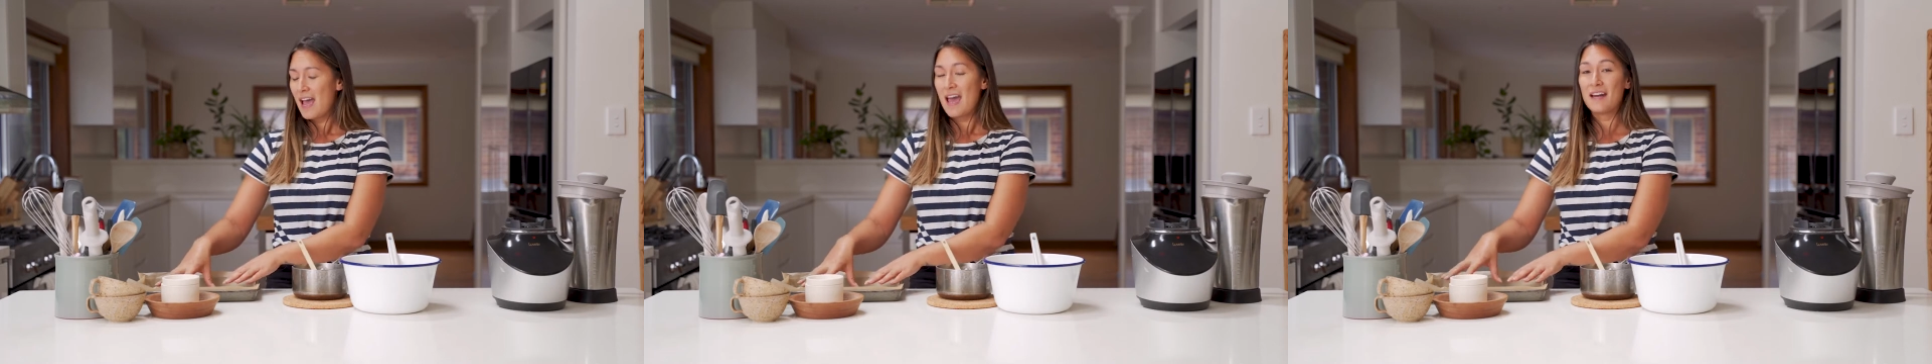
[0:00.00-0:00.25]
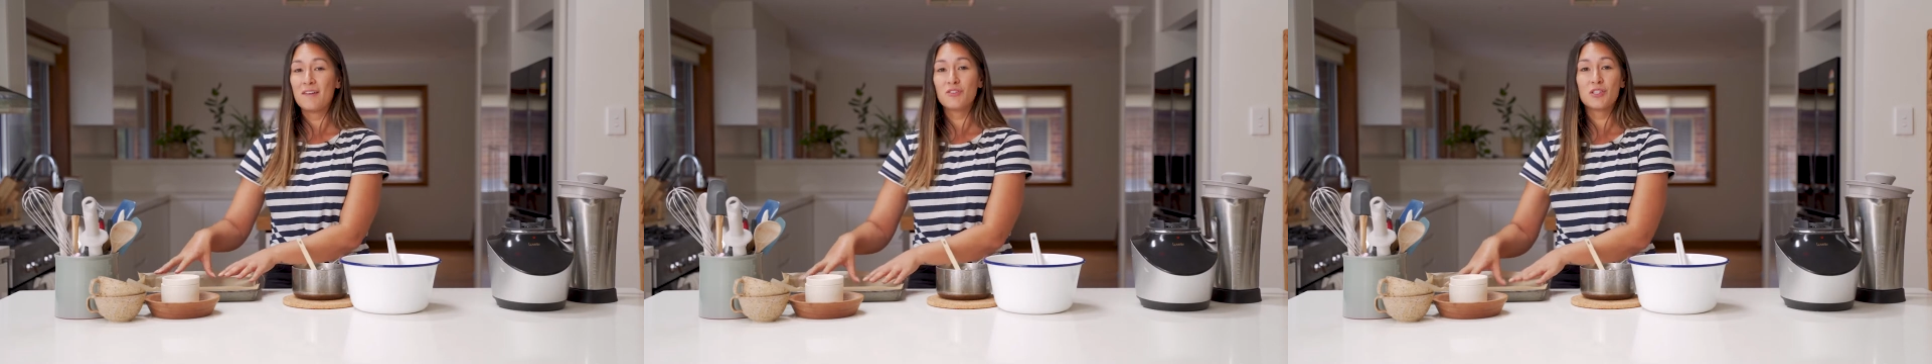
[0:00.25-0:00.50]

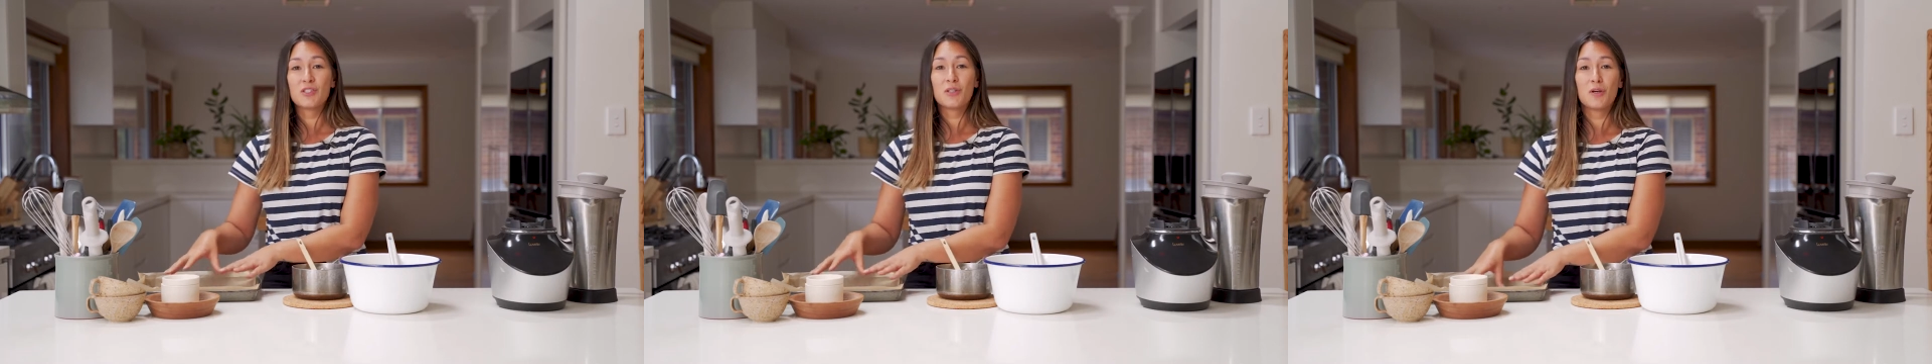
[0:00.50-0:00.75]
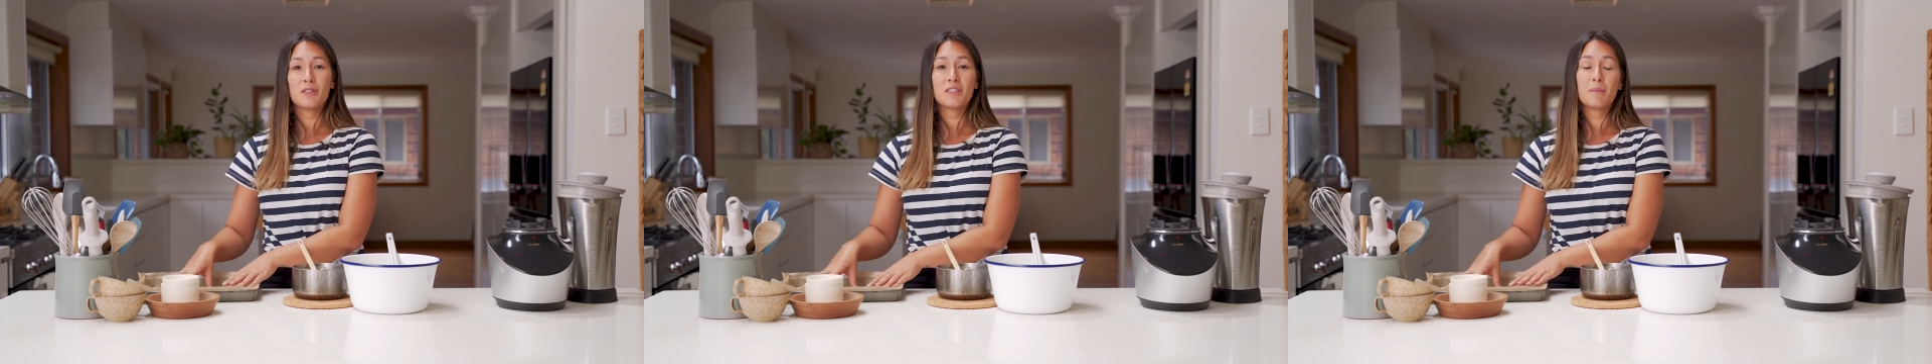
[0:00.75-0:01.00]
and I've just
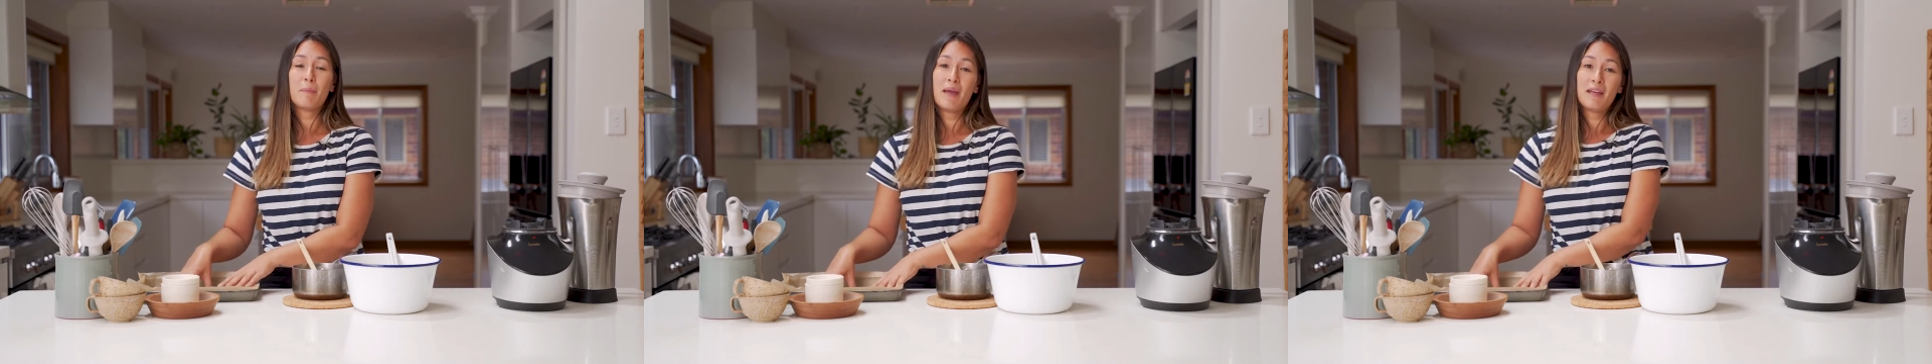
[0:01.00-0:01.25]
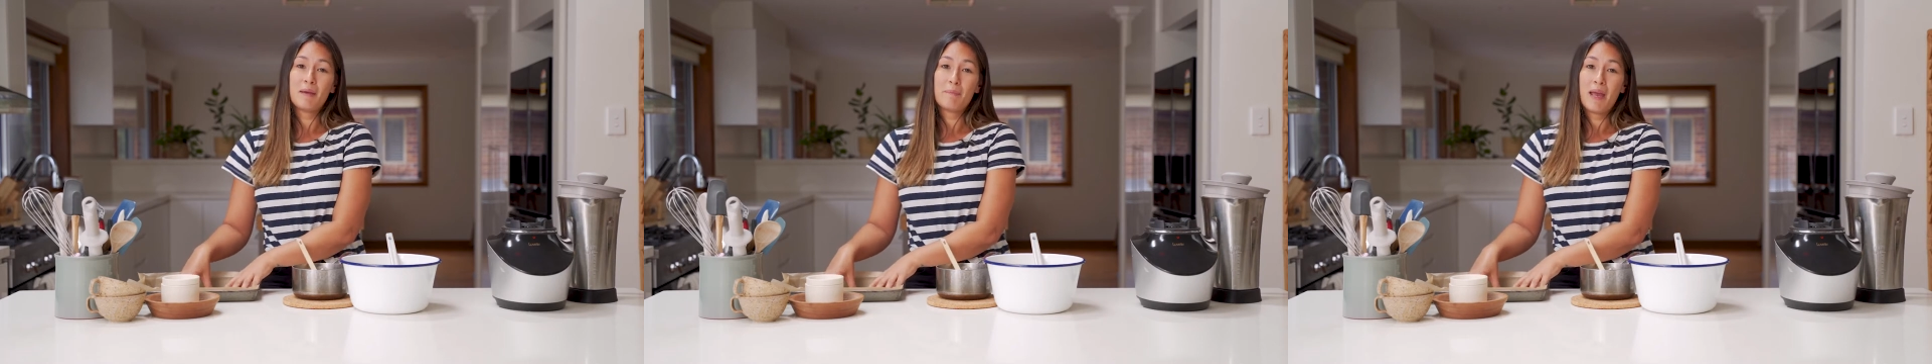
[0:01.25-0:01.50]
got some
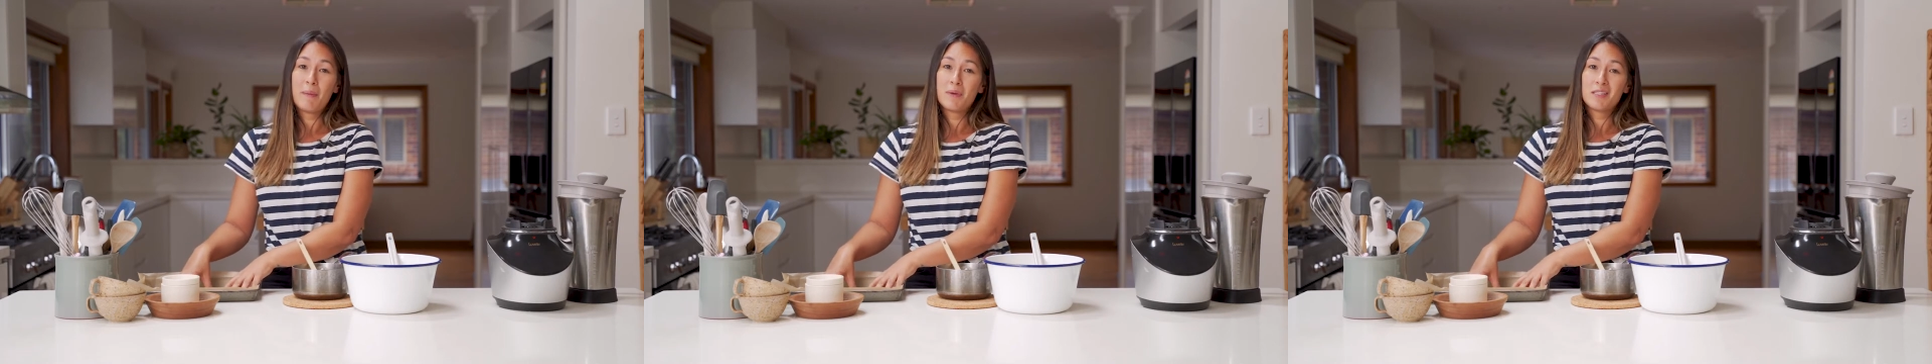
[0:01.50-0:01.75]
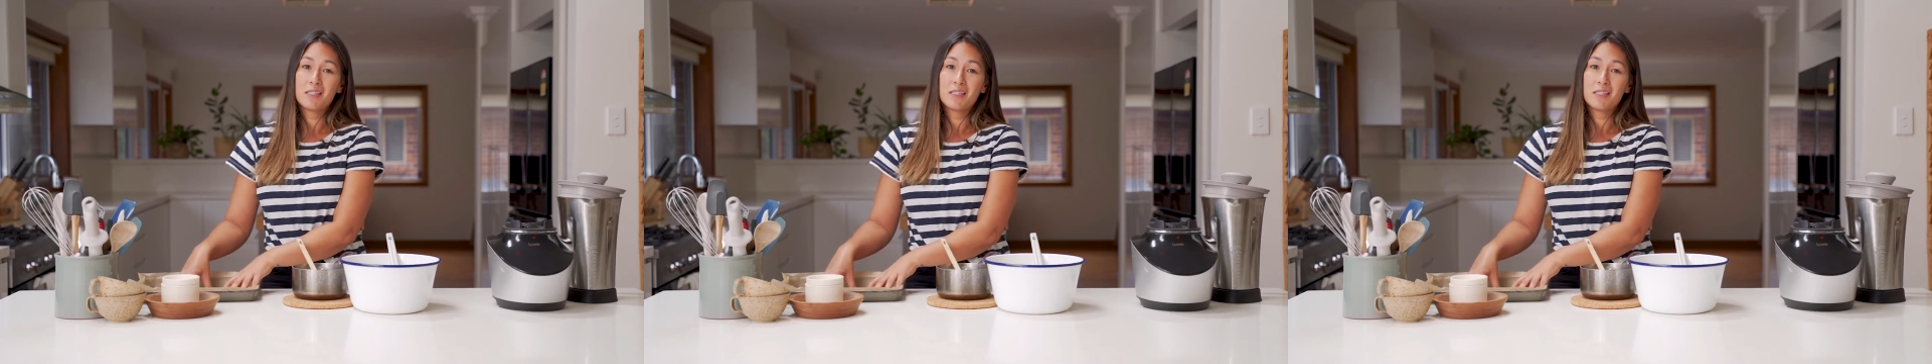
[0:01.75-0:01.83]
baking paper